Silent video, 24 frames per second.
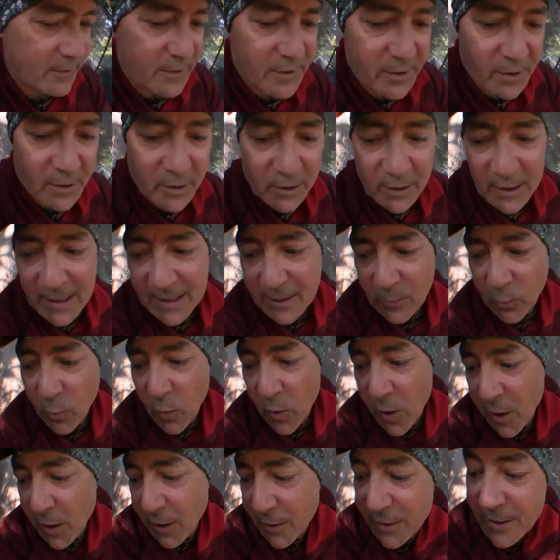to collect
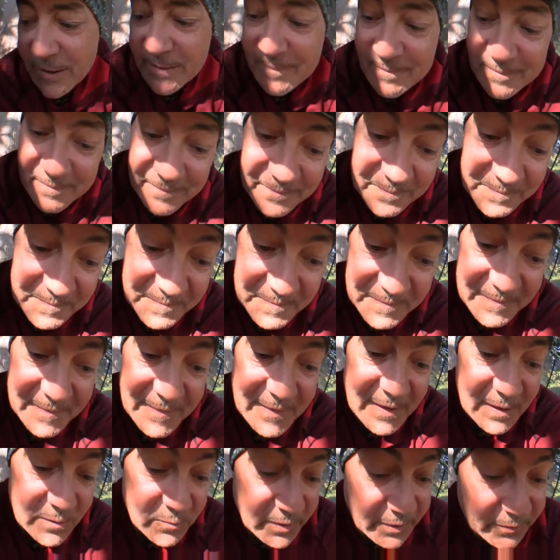water
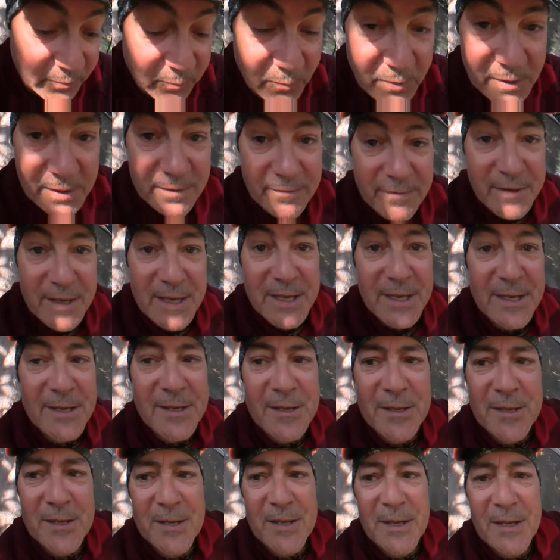with one of
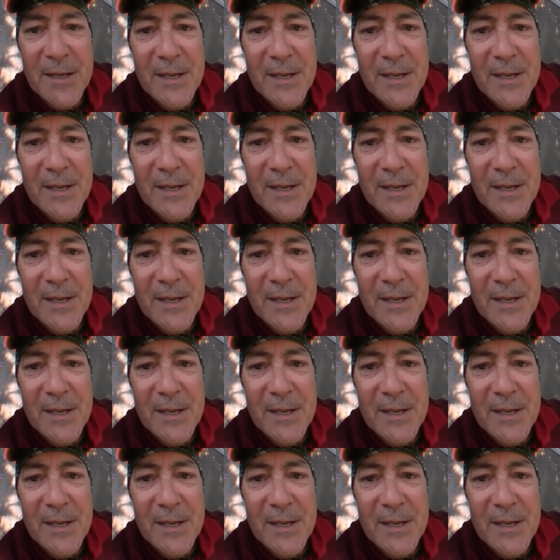these